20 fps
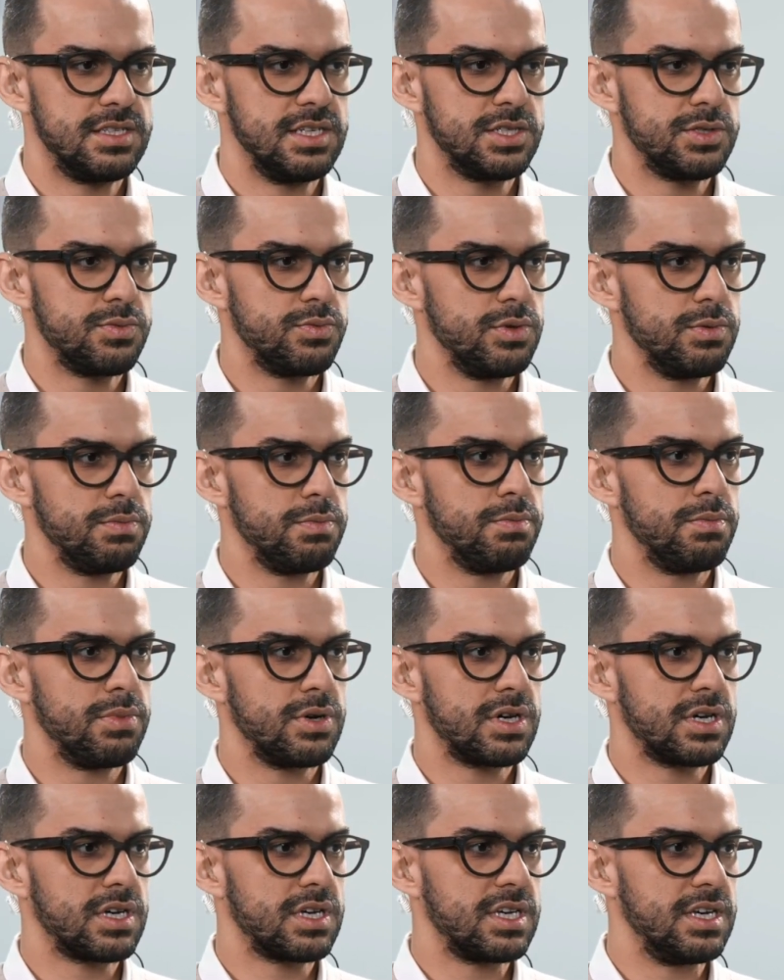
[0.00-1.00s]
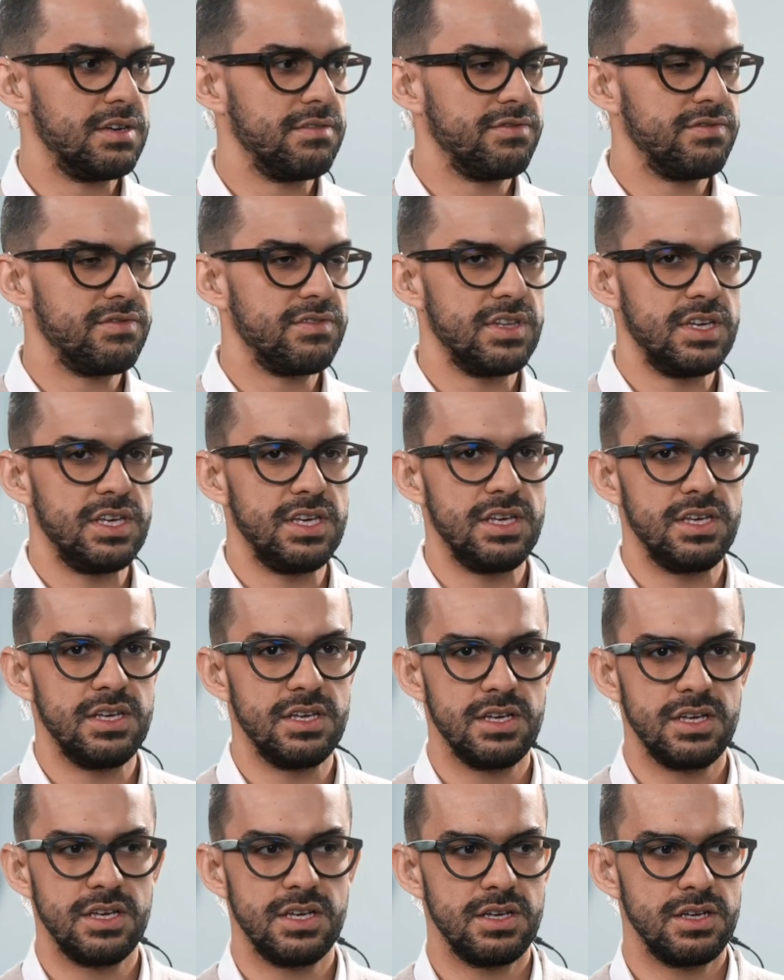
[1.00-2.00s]
This will give
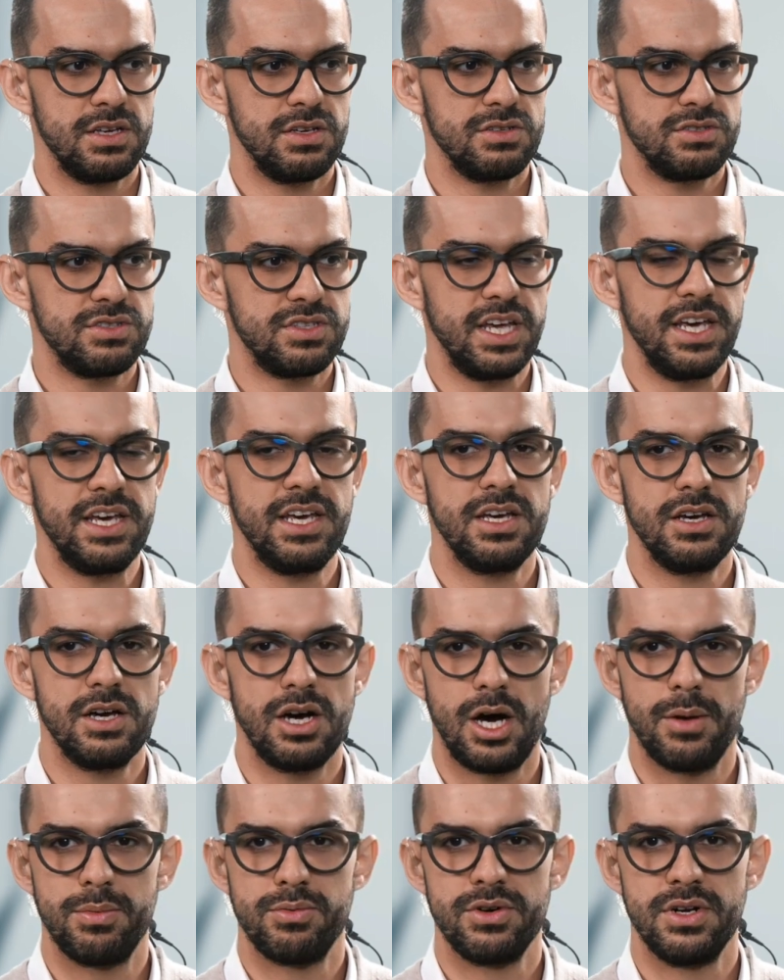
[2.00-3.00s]
the staking